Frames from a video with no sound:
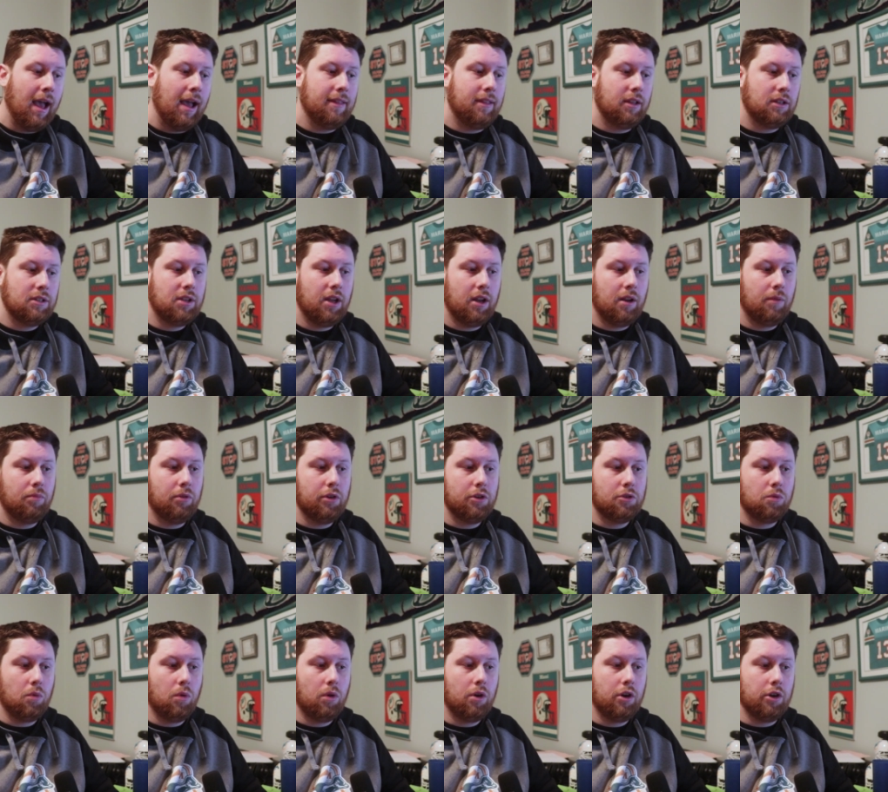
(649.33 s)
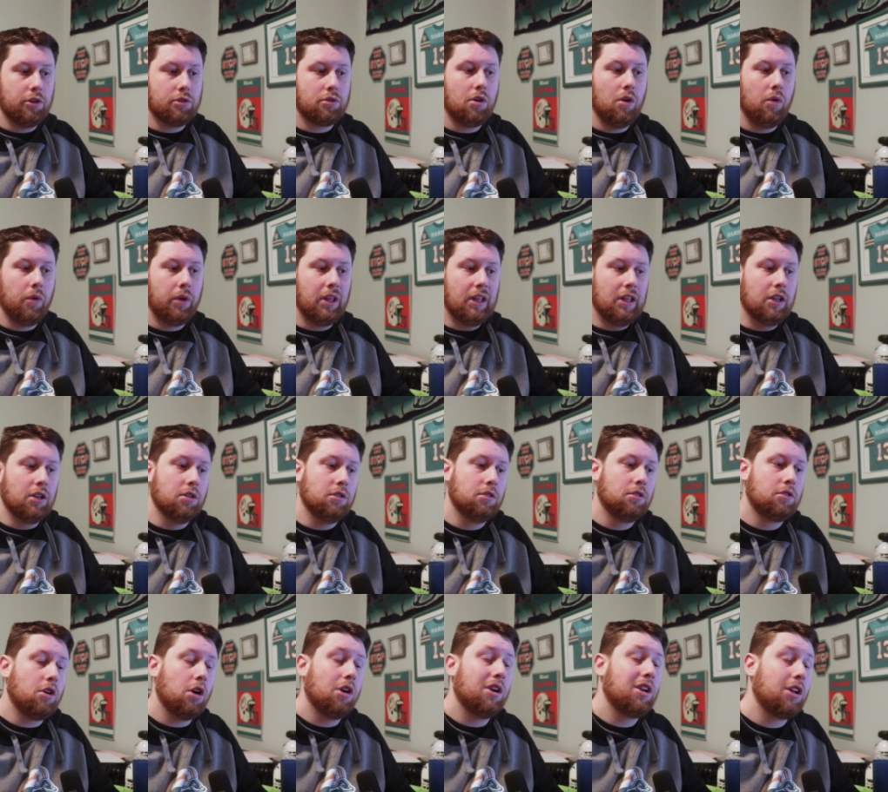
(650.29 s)
I think Teddy Bridgewater is going to,
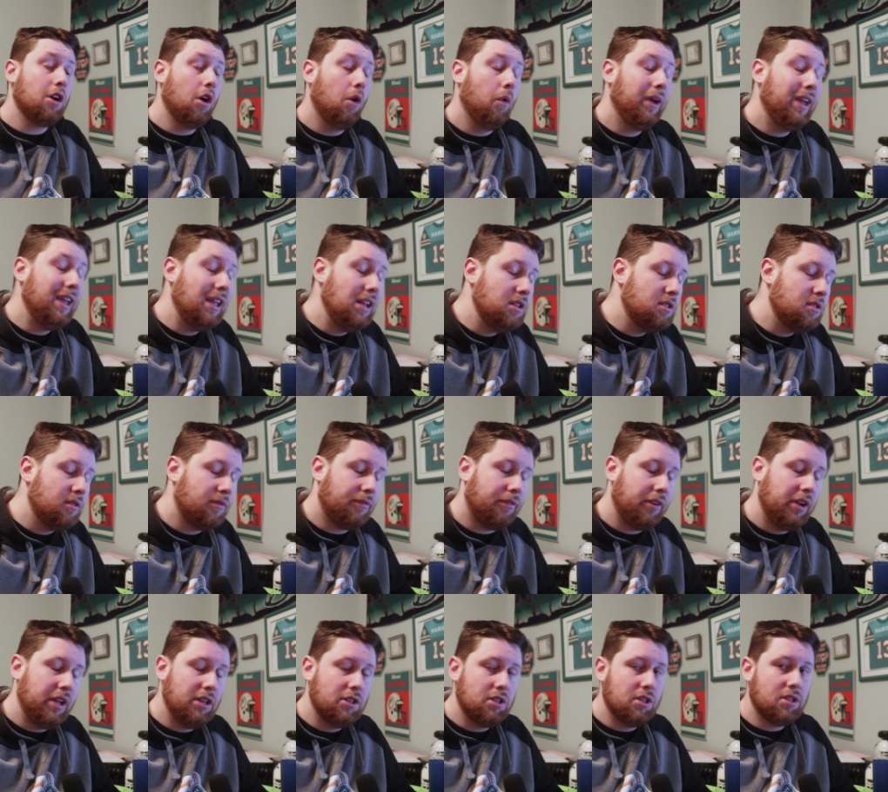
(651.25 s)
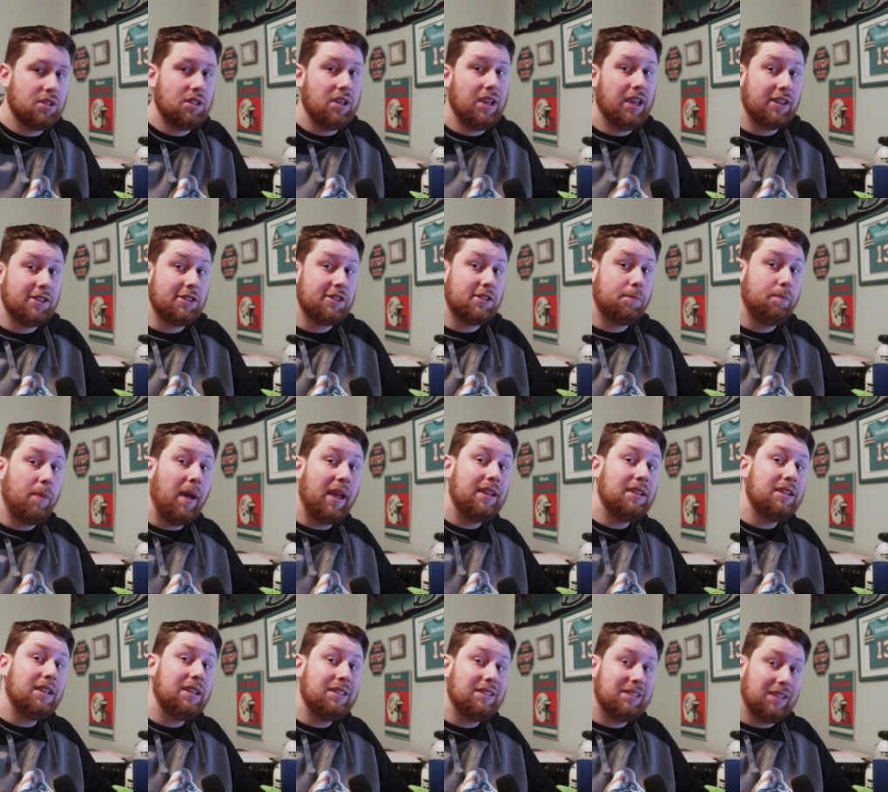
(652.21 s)
going to go into free agency
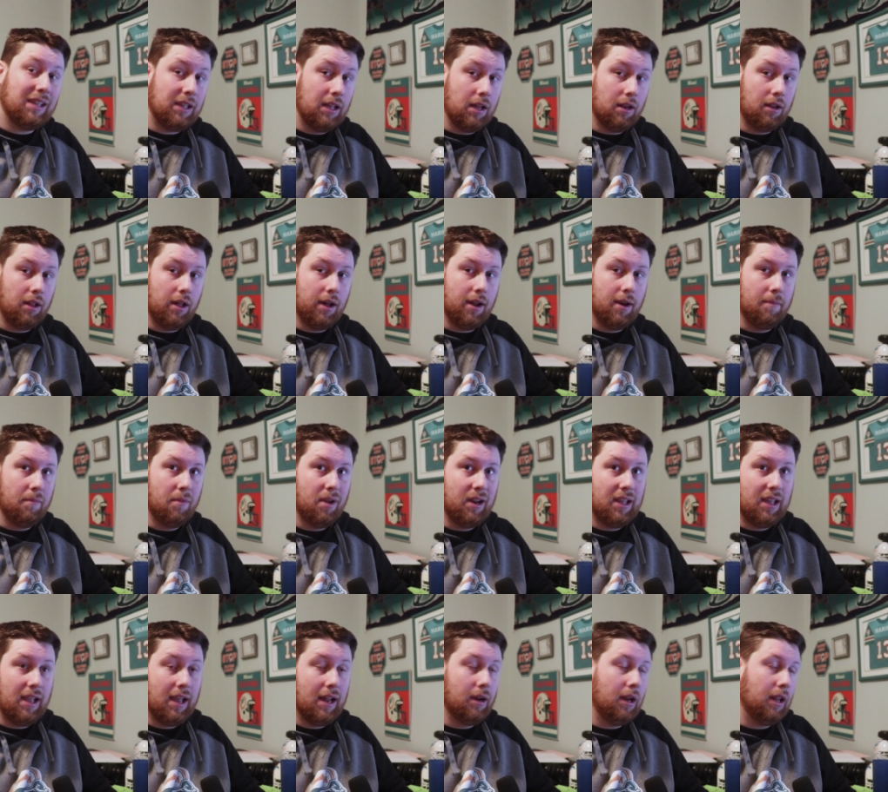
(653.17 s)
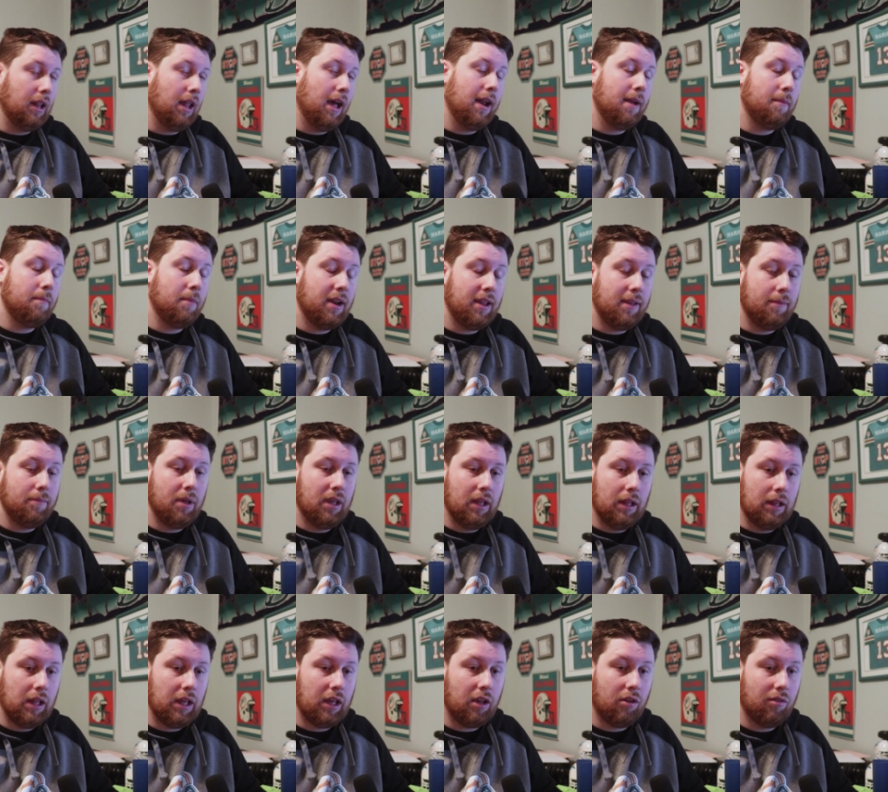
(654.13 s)
expecting to get a lot of money, and a lot of money
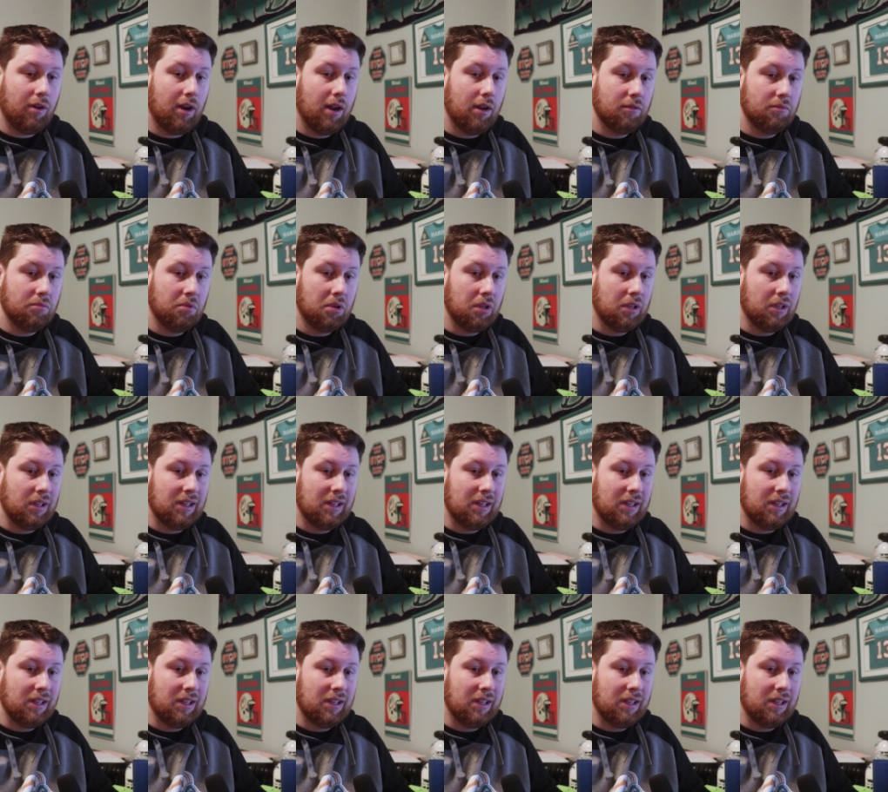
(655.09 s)
being like around,